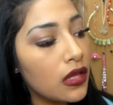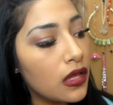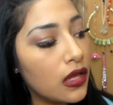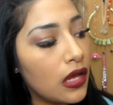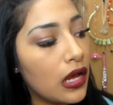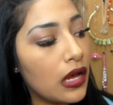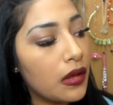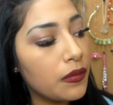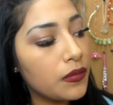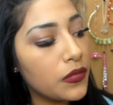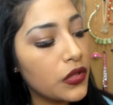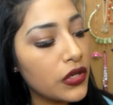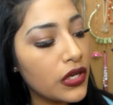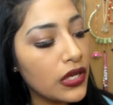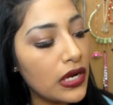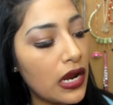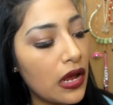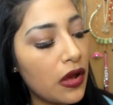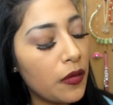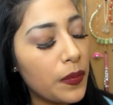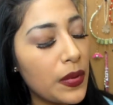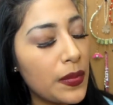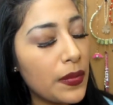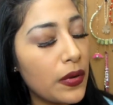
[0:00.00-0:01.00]
um, looking at
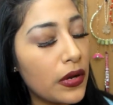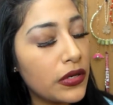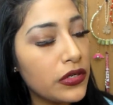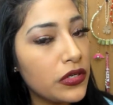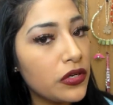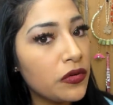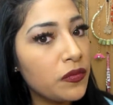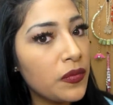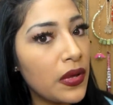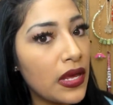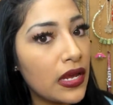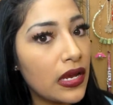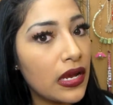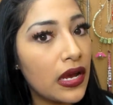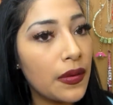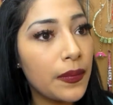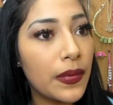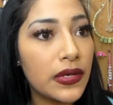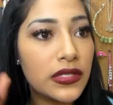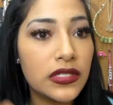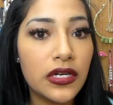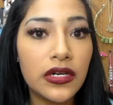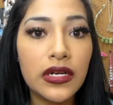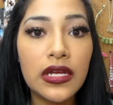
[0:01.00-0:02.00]
how people do their makeup,
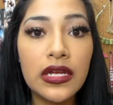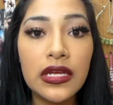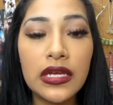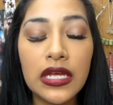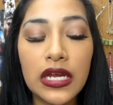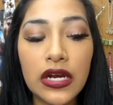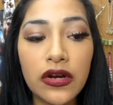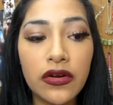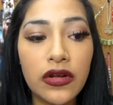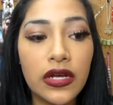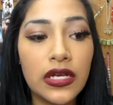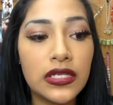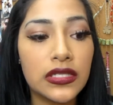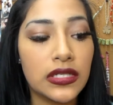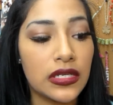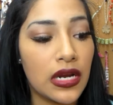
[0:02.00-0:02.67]
I start getting curious,